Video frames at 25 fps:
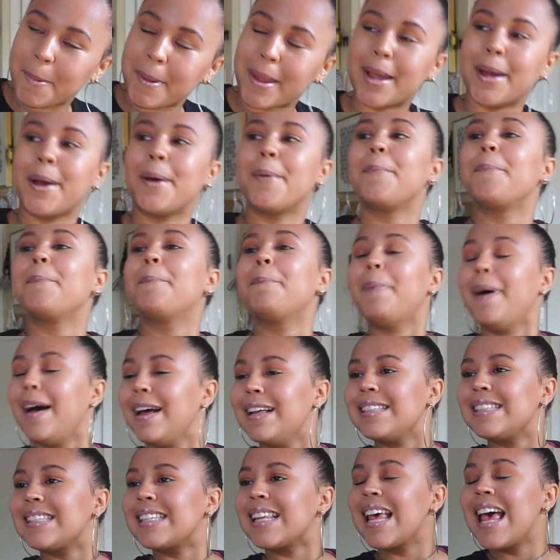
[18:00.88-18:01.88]
makeup.
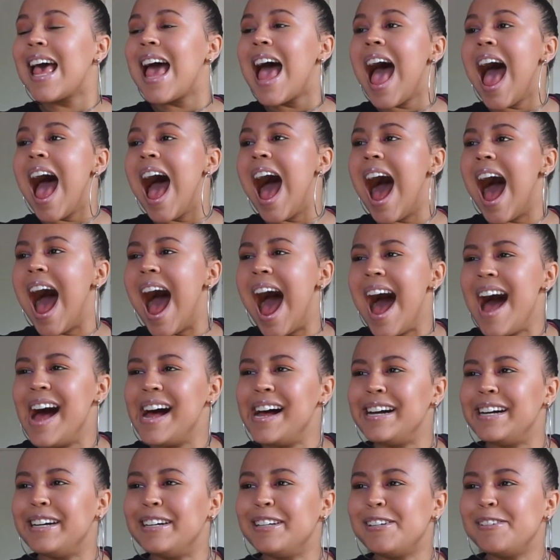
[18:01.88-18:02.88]
But
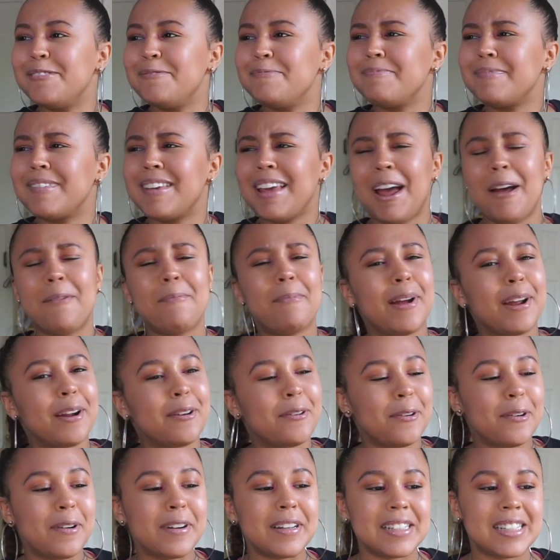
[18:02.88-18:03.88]
yeah, my
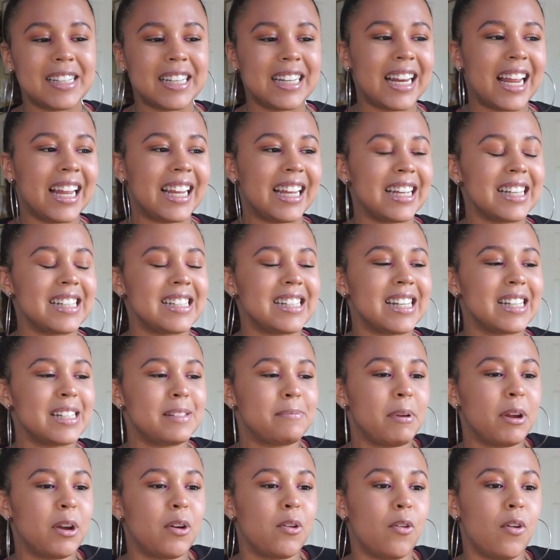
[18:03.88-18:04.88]
quarantine, I guess, has
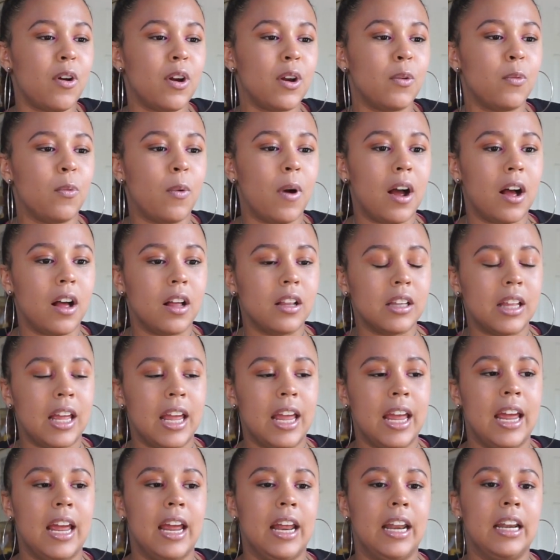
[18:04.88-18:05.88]
been going well,
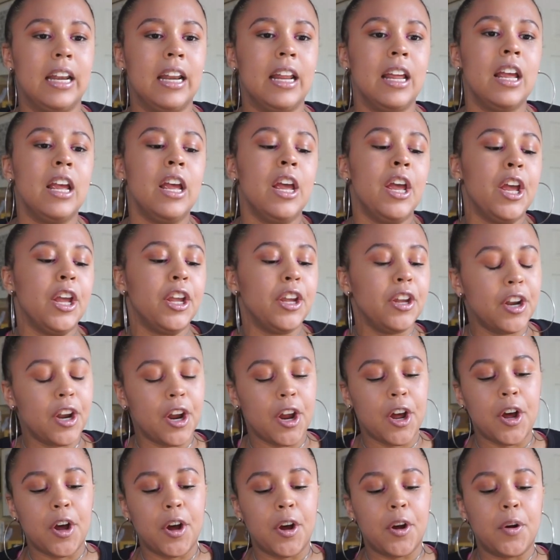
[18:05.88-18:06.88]
and you
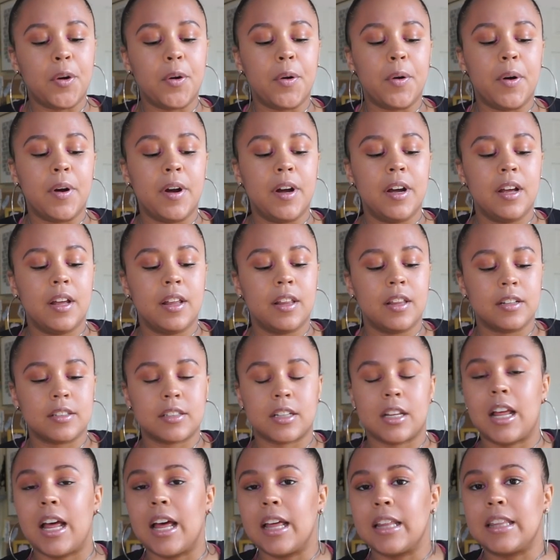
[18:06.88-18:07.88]
know, there's a
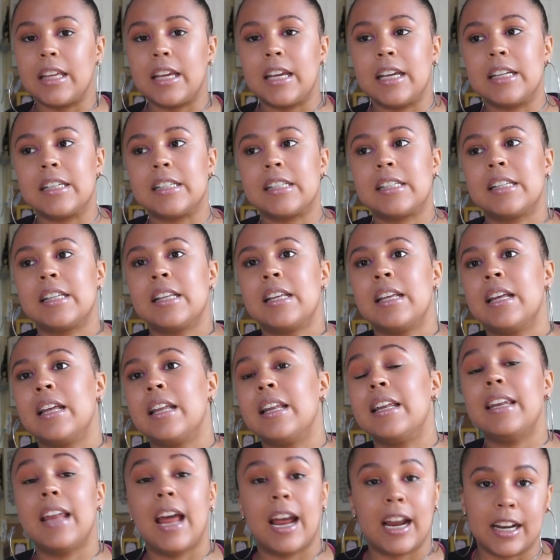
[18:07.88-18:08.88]
lot of things
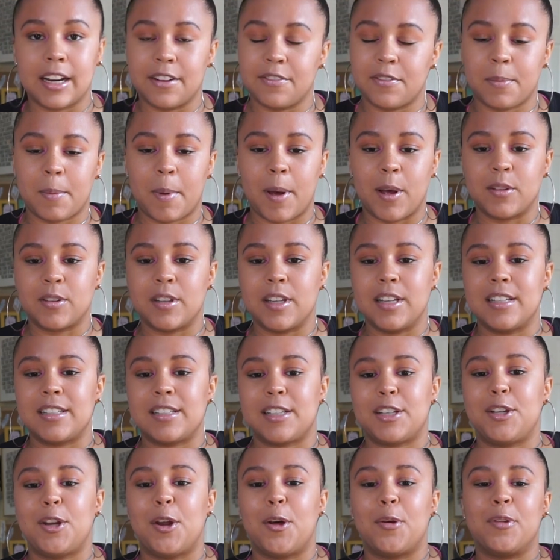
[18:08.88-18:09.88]
negative about this.
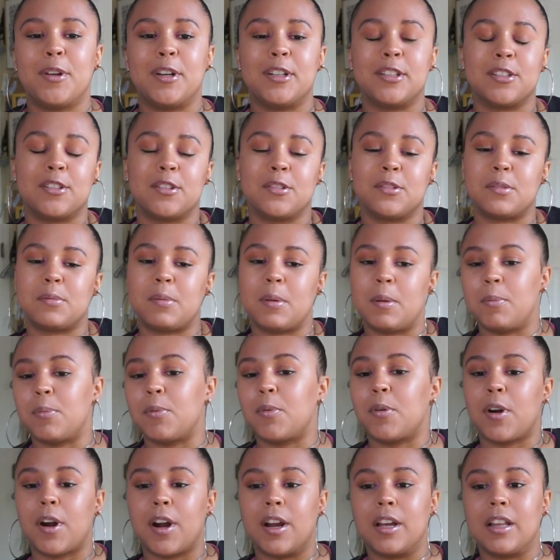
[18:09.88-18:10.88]
And, you know, there's those
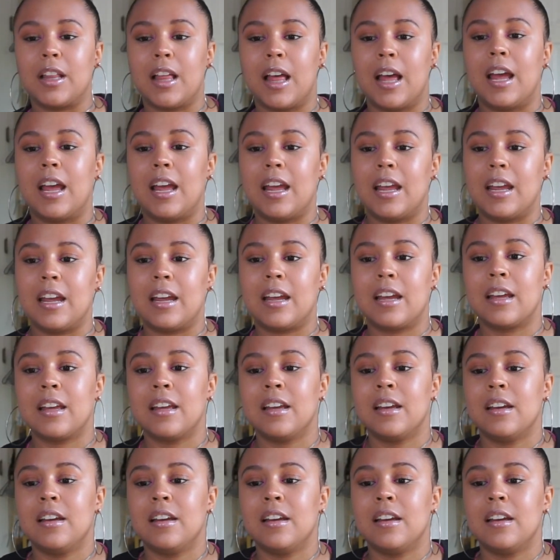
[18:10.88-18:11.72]
people who are like,